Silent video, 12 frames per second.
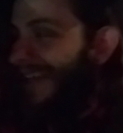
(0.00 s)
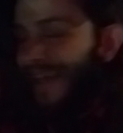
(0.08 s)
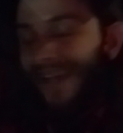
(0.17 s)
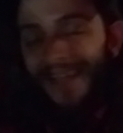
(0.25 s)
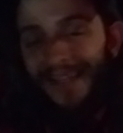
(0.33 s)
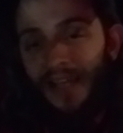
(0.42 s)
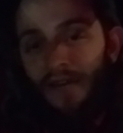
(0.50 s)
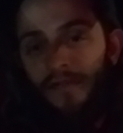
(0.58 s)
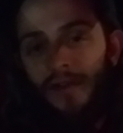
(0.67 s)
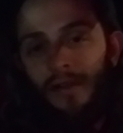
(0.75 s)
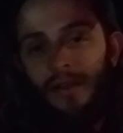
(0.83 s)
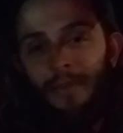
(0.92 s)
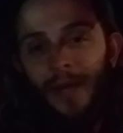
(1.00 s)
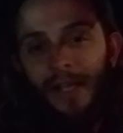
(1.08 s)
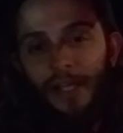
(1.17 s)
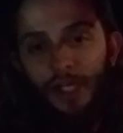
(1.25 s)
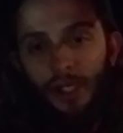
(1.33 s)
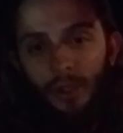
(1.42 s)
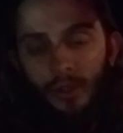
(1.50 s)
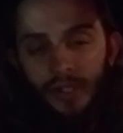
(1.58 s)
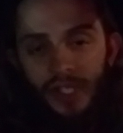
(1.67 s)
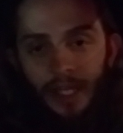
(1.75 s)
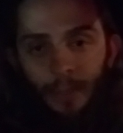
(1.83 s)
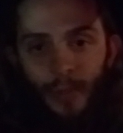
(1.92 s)
It can definitely make a
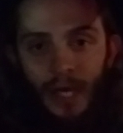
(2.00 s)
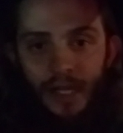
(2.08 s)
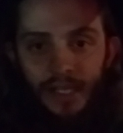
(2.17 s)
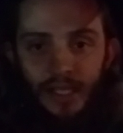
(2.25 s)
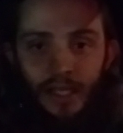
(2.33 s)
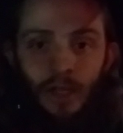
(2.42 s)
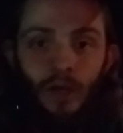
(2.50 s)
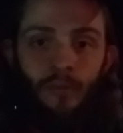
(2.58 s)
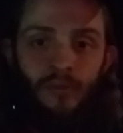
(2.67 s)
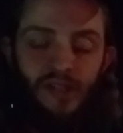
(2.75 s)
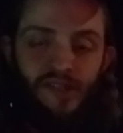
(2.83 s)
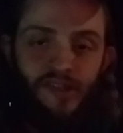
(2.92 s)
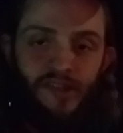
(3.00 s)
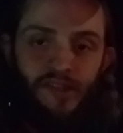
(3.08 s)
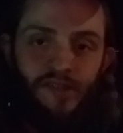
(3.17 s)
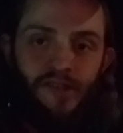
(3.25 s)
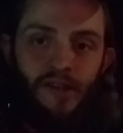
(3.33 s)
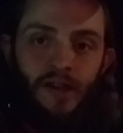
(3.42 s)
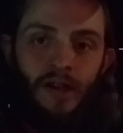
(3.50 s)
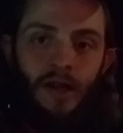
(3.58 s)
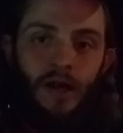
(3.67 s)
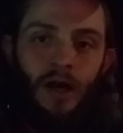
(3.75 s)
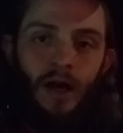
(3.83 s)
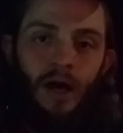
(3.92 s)
huge impact in your business
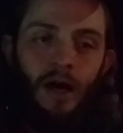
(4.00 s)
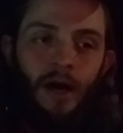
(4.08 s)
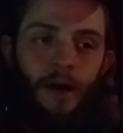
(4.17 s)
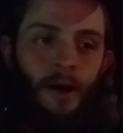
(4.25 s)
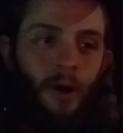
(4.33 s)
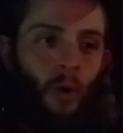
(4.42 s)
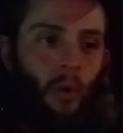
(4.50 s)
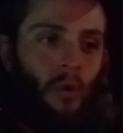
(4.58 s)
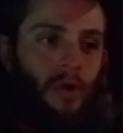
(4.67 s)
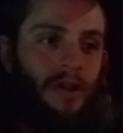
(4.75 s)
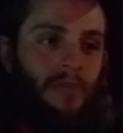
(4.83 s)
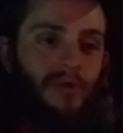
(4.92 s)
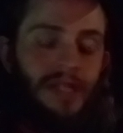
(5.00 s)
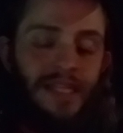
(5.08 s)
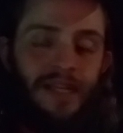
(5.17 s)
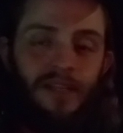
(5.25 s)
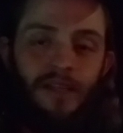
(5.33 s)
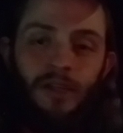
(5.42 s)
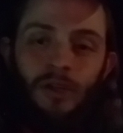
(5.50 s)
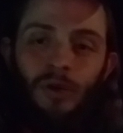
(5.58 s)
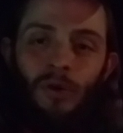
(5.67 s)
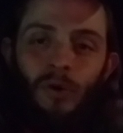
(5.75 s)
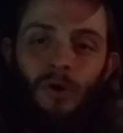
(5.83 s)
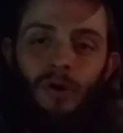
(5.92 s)
or in protecting
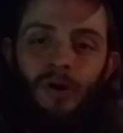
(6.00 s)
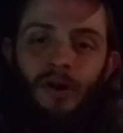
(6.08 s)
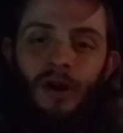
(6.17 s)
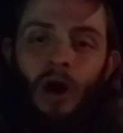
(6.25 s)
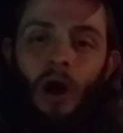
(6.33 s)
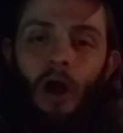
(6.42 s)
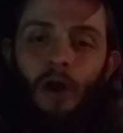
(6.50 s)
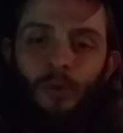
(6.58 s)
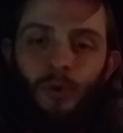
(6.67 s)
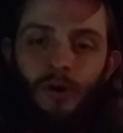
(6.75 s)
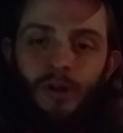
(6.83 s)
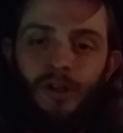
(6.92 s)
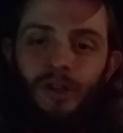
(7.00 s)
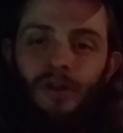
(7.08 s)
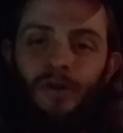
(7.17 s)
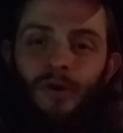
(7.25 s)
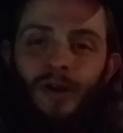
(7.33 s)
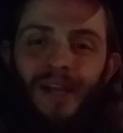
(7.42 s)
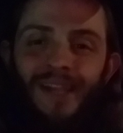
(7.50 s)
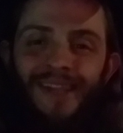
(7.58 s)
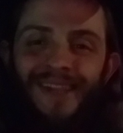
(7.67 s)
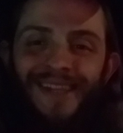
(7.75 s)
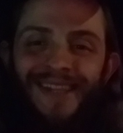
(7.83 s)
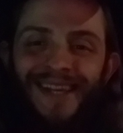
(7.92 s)
your artwork or
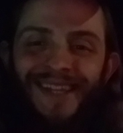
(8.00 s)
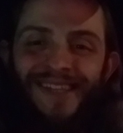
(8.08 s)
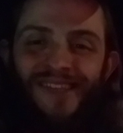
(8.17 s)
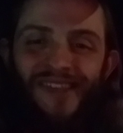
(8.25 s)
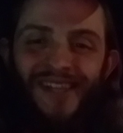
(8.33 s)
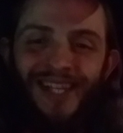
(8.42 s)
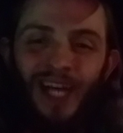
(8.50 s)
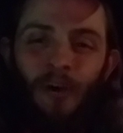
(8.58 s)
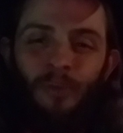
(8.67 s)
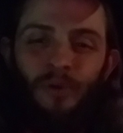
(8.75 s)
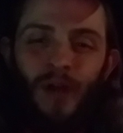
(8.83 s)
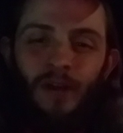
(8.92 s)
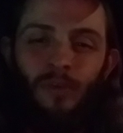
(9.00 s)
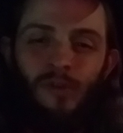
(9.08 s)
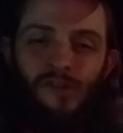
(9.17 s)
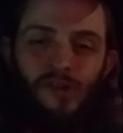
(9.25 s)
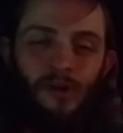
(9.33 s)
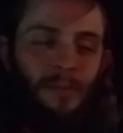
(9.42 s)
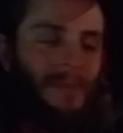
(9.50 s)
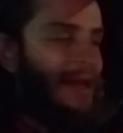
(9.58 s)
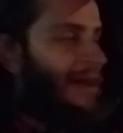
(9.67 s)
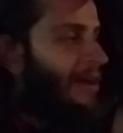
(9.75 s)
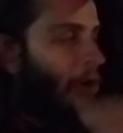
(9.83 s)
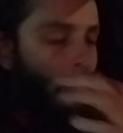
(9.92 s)
anything that is copyrightable. So
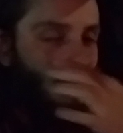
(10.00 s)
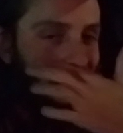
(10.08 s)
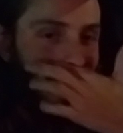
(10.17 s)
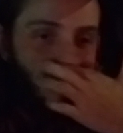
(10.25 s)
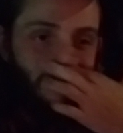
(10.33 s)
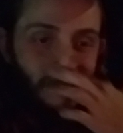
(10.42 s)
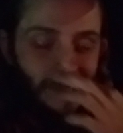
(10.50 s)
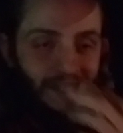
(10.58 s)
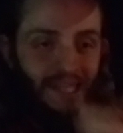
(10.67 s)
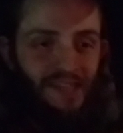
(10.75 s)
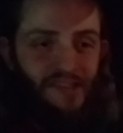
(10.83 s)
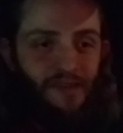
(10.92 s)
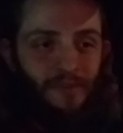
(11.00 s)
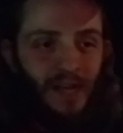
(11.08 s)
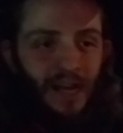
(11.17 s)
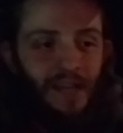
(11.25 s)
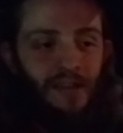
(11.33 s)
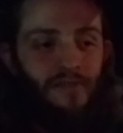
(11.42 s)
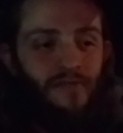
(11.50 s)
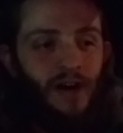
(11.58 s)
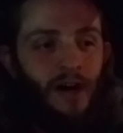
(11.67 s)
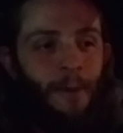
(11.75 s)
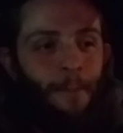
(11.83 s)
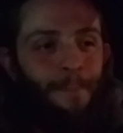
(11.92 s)
hope you guys get some kind
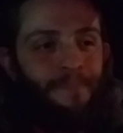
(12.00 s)
of